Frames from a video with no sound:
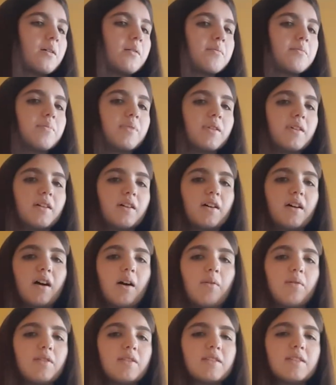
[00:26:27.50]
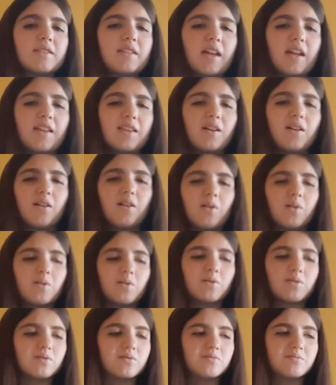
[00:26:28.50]
But I wouldn't say the
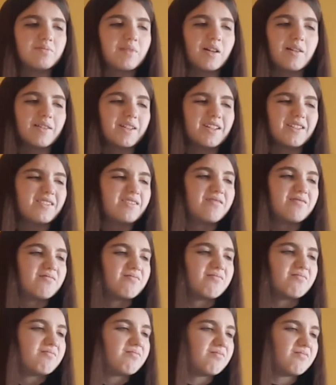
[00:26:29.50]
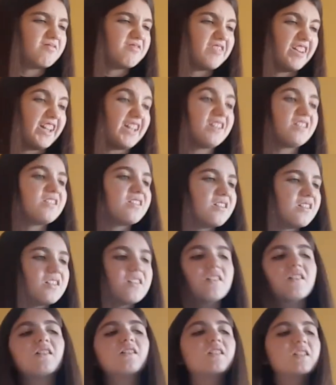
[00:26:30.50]
whole Marian reign
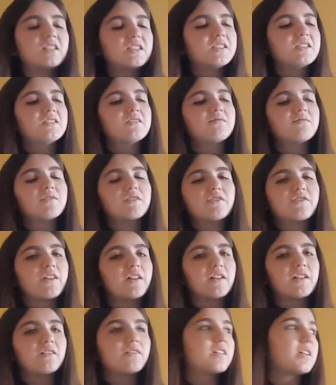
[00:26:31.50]
was a failure.